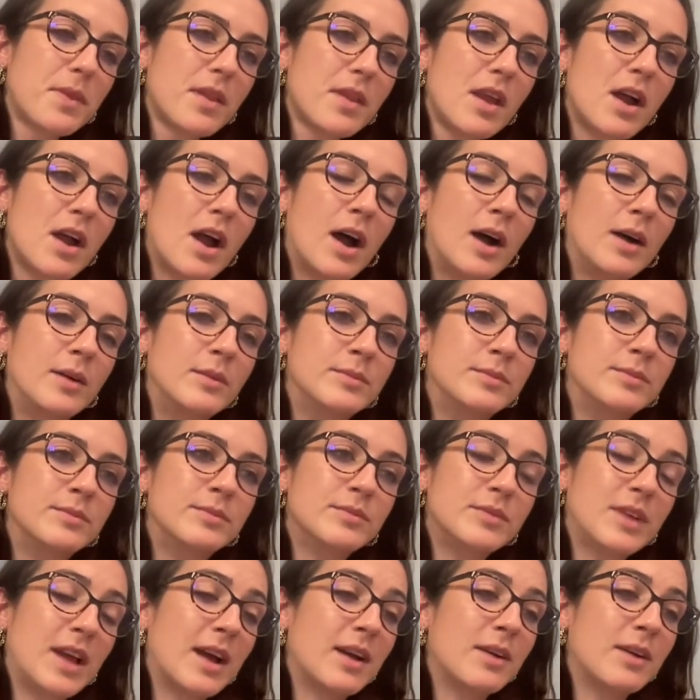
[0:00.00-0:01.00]

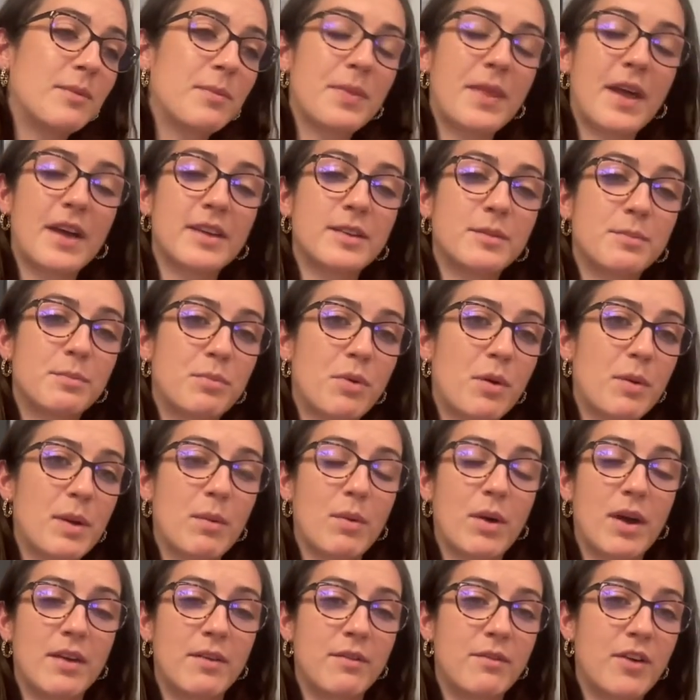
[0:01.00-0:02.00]
That's probably
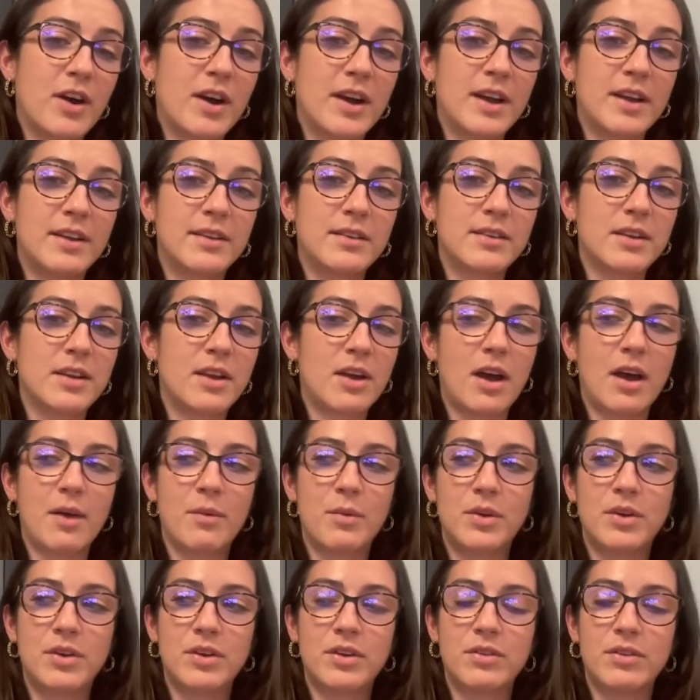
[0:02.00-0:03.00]
what I'd advise. I
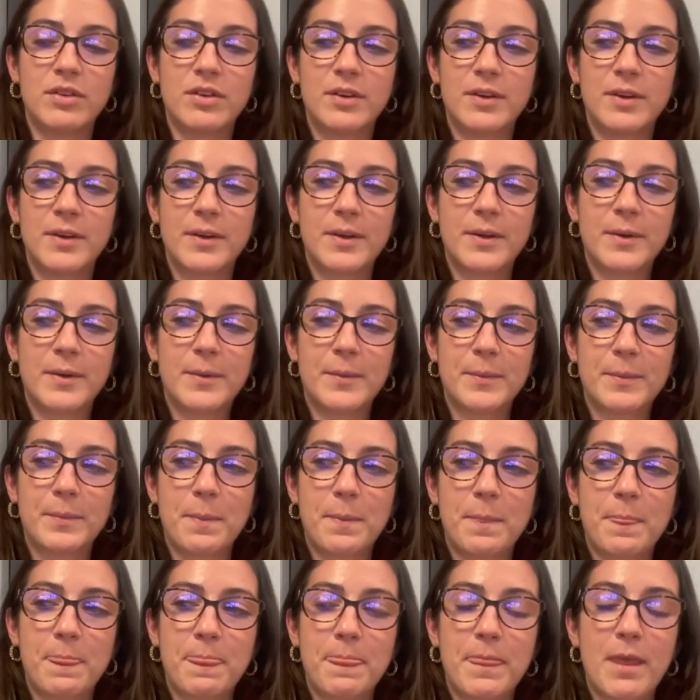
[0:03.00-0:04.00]

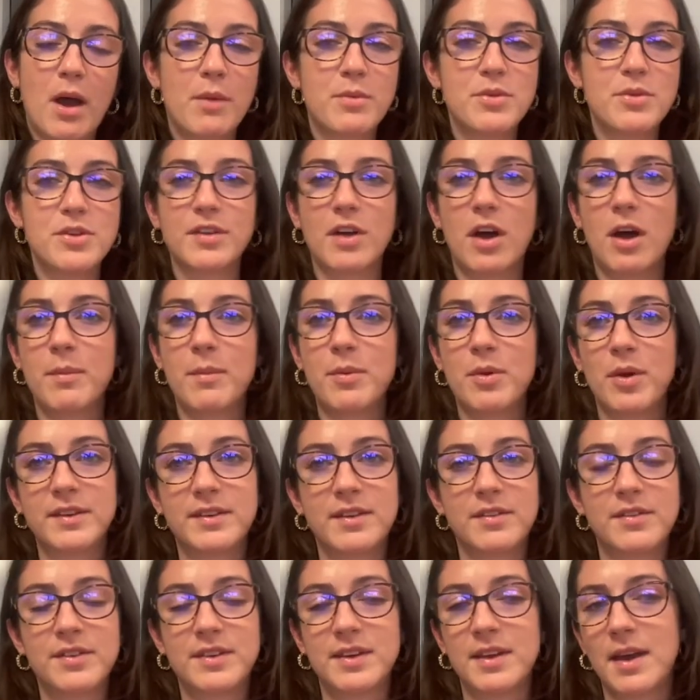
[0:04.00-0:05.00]
would just up your
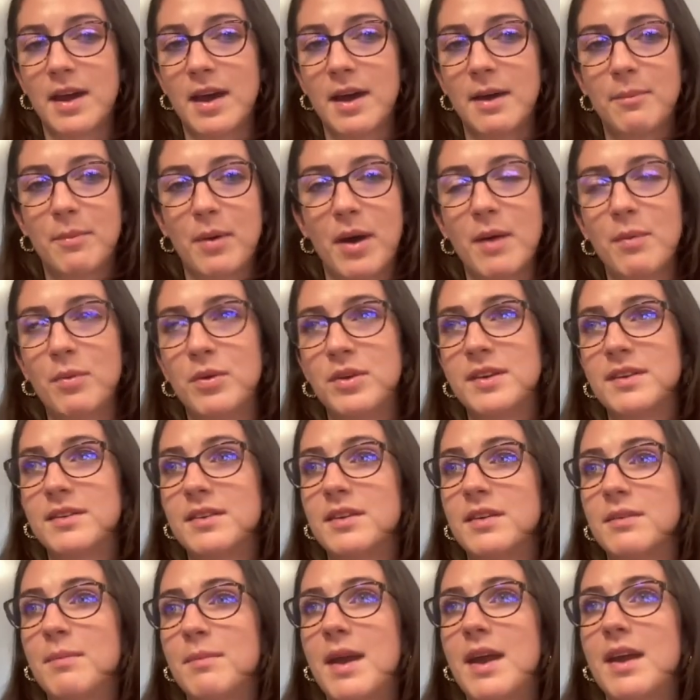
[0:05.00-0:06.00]
activity, but I wouldn't
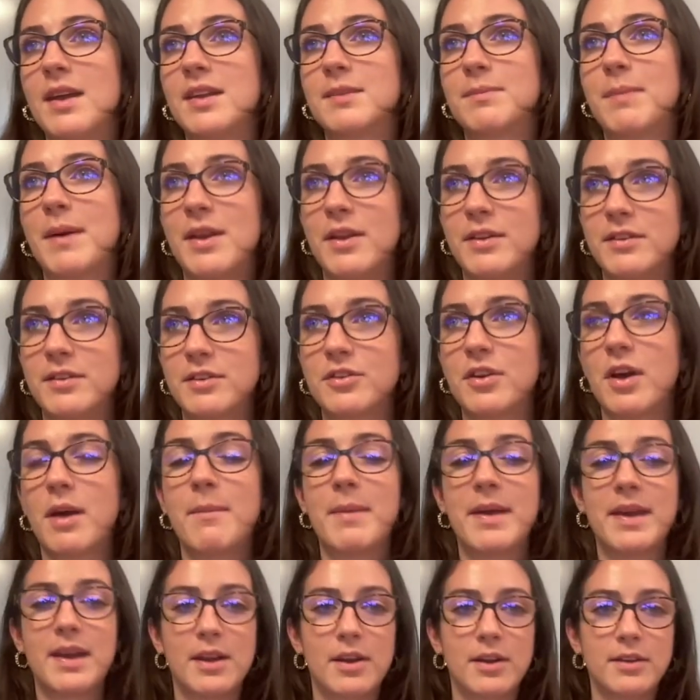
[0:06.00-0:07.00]
spend as time
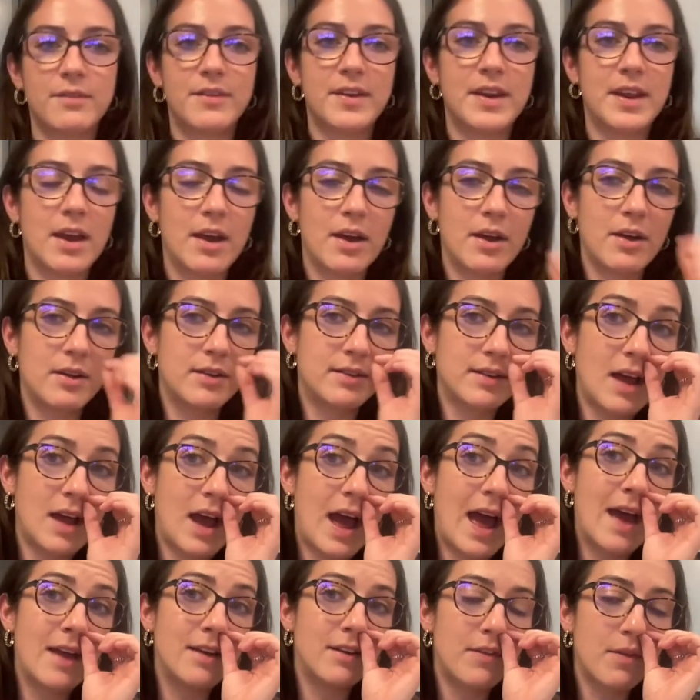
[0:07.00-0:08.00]
making those videos
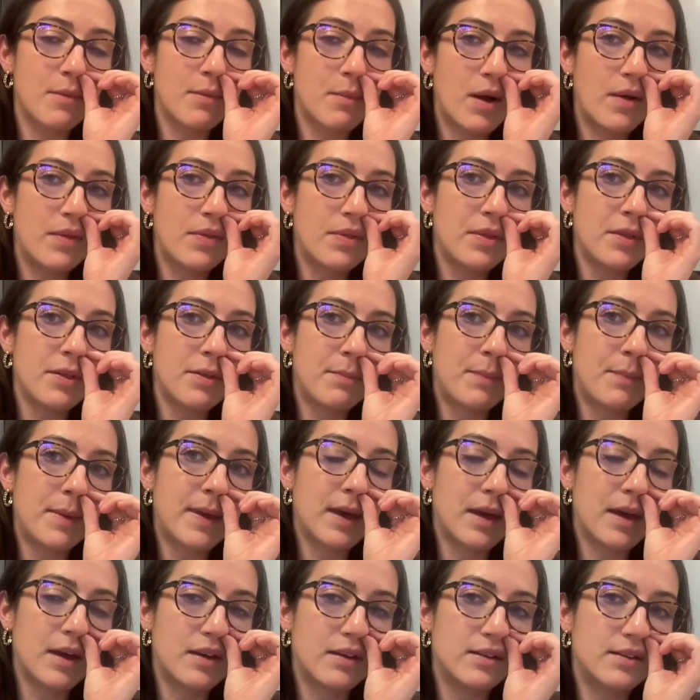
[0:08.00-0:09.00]
end of the month,
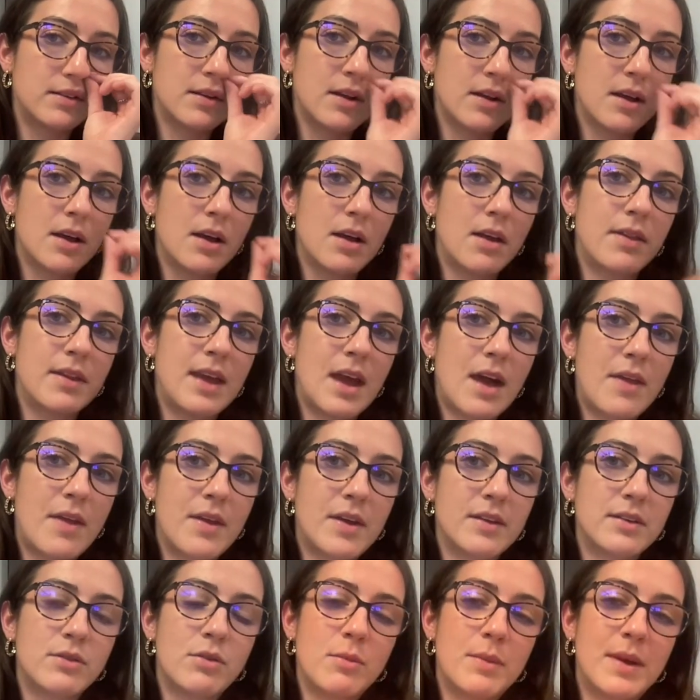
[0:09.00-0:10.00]
because
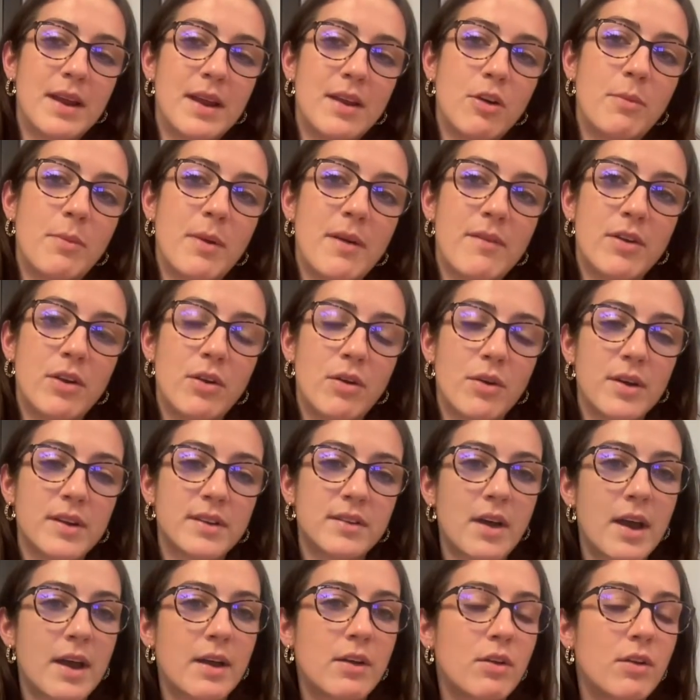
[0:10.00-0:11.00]
there's normally a little bit of a longer
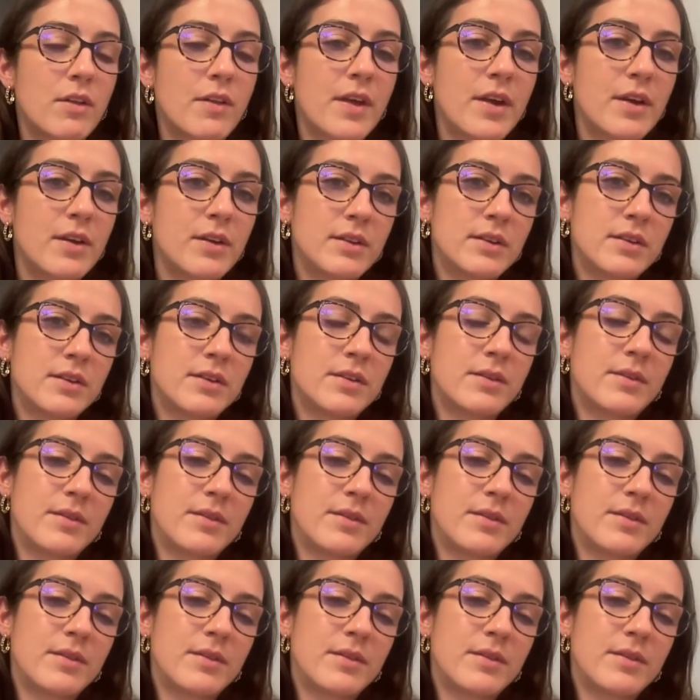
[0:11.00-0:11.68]
cycle on those.